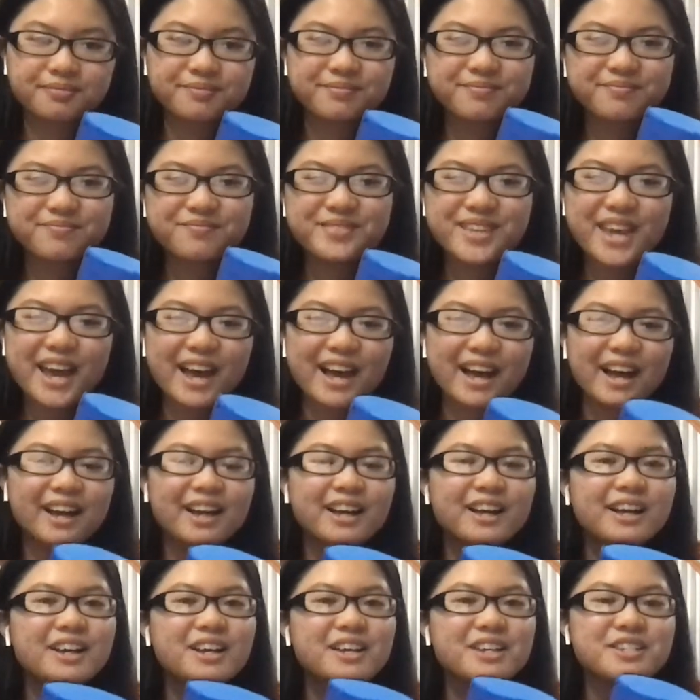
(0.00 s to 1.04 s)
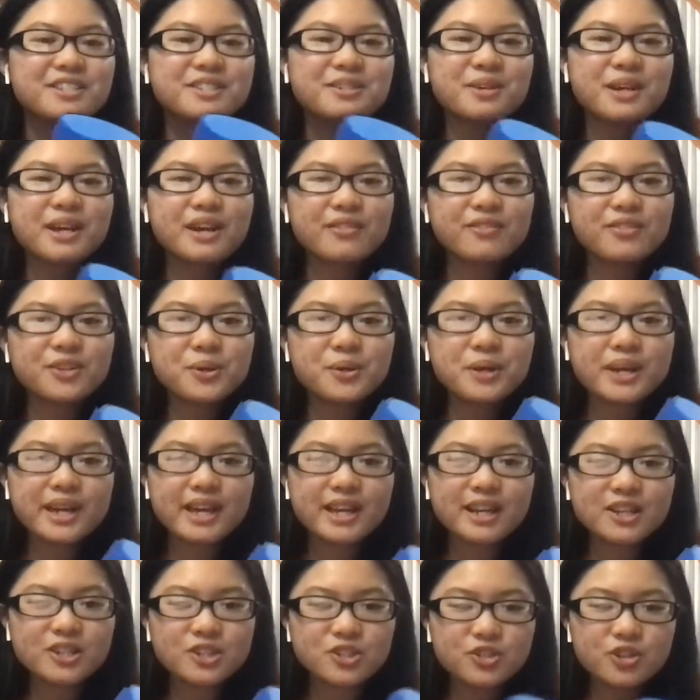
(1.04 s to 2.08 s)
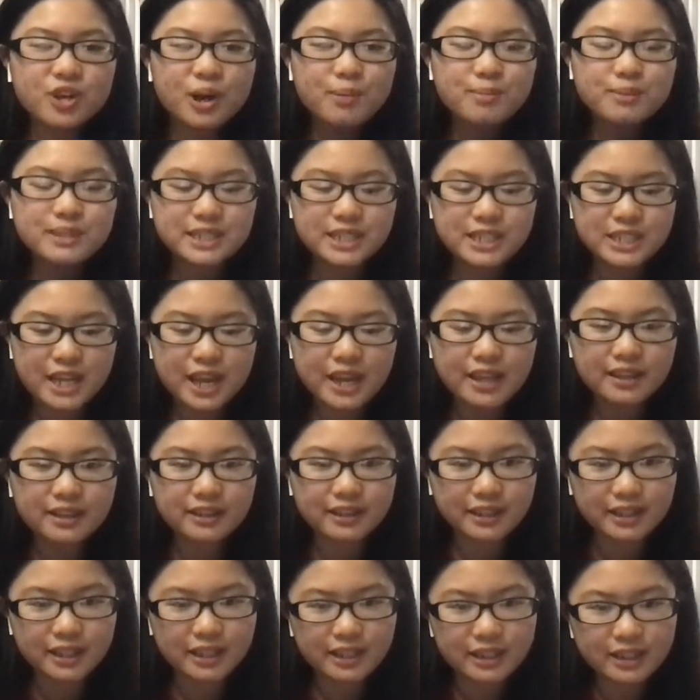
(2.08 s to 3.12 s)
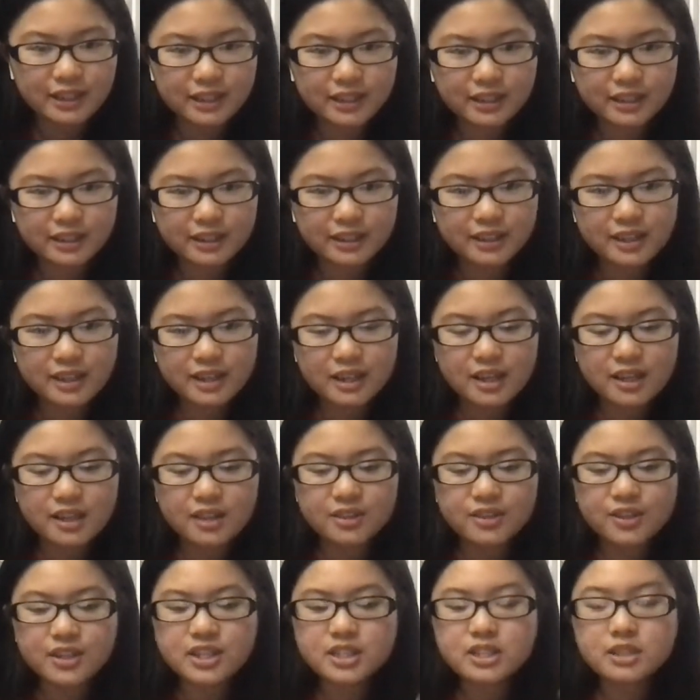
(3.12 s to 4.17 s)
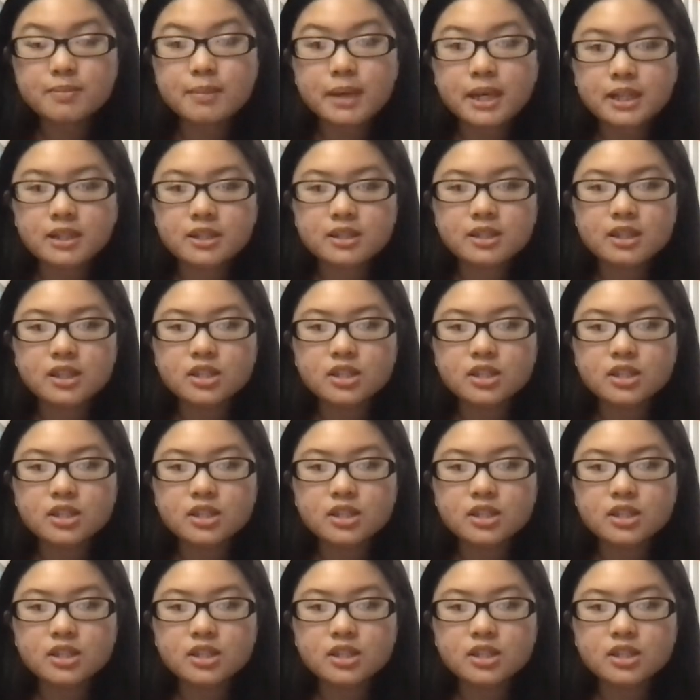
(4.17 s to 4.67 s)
Yeah, so if you hit a drum gently, this makes